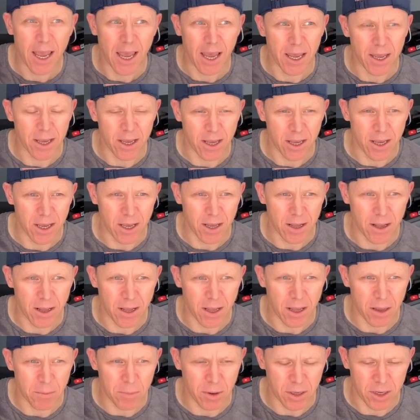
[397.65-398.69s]
uh,
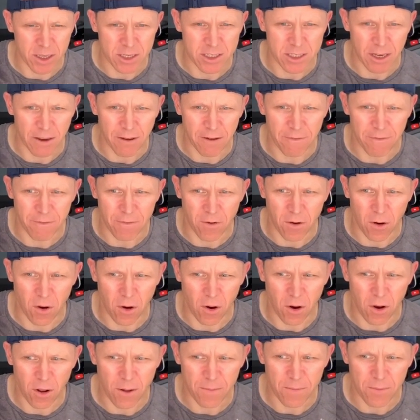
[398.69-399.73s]
ability
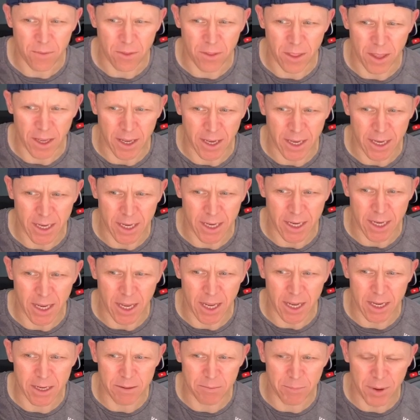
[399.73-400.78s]
for the
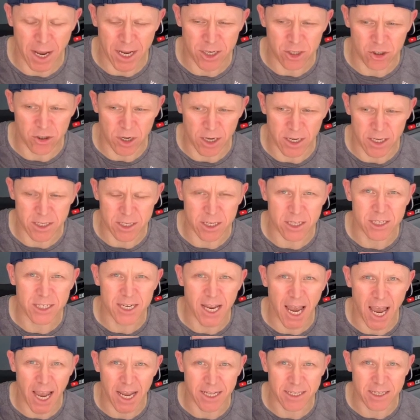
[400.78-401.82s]
battery to
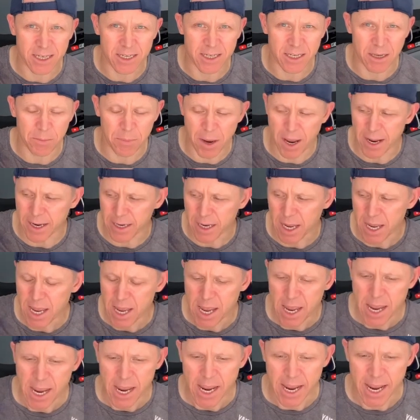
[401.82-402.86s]
start your bike.
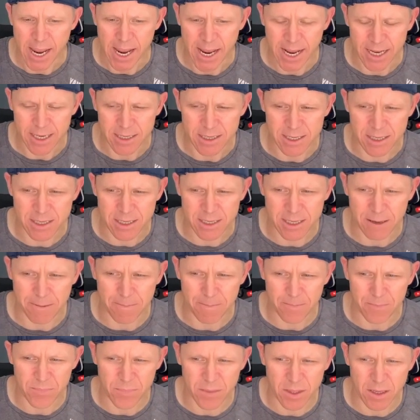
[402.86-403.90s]

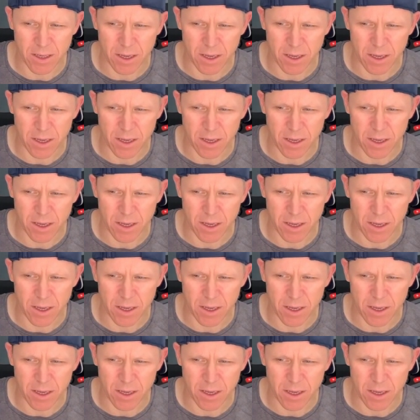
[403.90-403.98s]
It's